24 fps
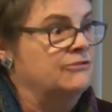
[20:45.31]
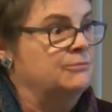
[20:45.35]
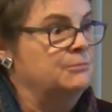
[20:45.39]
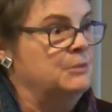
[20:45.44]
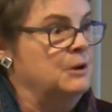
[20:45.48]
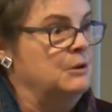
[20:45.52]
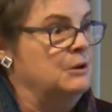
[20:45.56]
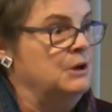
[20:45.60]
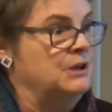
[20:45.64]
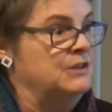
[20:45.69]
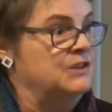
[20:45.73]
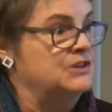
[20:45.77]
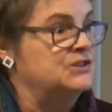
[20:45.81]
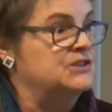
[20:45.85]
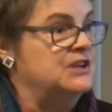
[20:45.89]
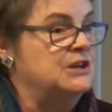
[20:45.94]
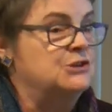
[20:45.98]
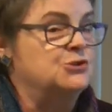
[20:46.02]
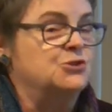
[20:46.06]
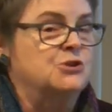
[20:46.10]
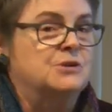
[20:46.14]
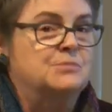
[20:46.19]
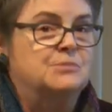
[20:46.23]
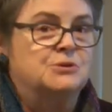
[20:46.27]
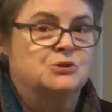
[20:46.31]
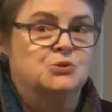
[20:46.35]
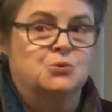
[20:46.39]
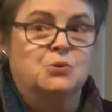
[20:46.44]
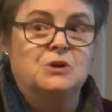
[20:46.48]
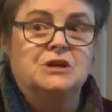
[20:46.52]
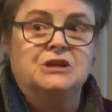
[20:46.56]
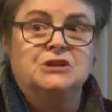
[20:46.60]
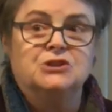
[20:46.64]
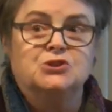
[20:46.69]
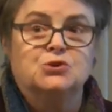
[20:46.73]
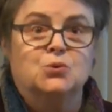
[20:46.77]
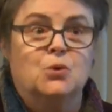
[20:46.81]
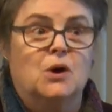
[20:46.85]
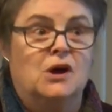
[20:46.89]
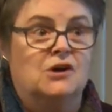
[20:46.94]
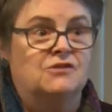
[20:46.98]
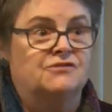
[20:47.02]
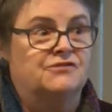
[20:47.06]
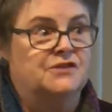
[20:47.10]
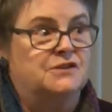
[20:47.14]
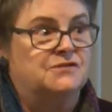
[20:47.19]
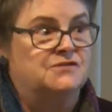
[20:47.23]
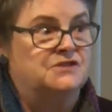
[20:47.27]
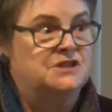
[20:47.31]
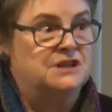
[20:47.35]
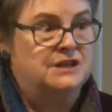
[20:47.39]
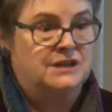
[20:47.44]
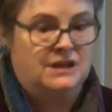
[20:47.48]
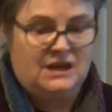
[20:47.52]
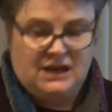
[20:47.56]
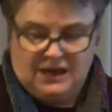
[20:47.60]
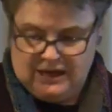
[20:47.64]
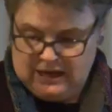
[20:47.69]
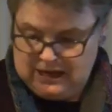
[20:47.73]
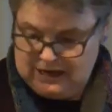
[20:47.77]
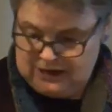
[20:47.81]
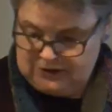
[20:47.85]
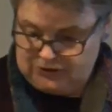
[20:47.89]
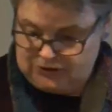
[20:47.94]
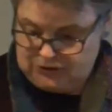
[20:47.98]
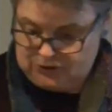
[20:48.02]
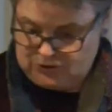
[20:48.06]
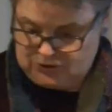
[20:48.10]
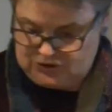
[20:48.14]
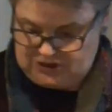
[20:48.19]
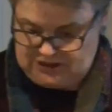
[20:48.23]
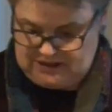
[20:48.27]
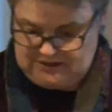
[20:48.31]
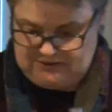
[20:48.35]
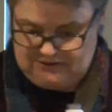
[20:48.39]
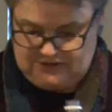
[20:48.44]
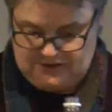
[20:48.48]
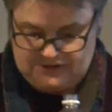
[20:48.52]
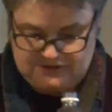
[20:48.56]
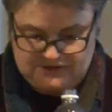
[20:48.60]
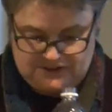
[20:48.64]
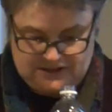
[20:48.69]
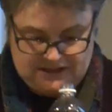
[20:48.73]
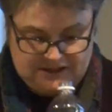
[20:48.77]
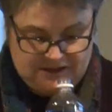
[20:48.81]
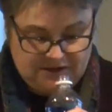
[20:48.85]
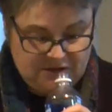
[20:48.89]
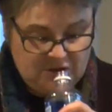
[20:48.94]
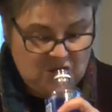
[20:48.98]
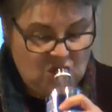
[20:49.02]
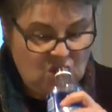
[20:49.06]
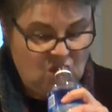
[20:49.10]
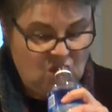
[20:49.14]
Uh, in the century between 1250 and 1350.